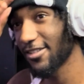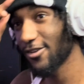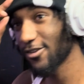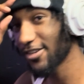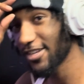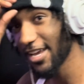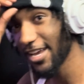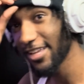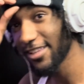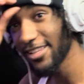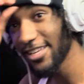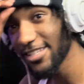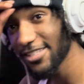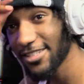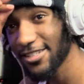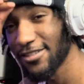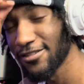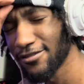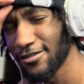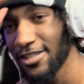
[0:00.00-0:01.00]
Okay,
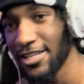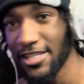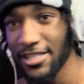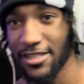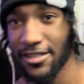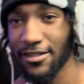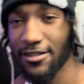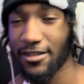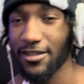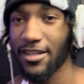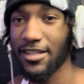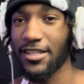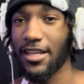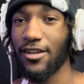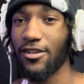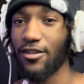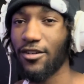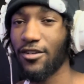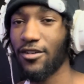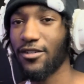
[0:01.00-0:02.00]
listen, listen, because I
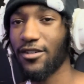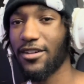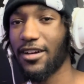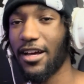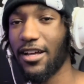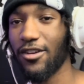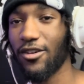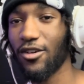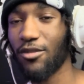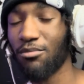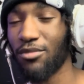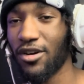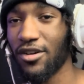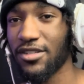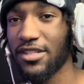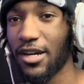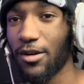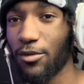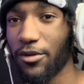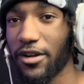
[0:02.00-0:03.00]
know I know the
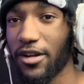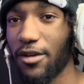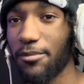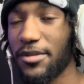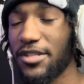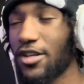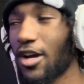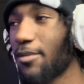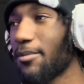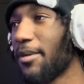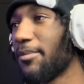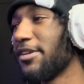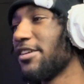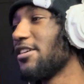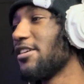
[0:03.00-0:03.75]
bros at work gonna be talking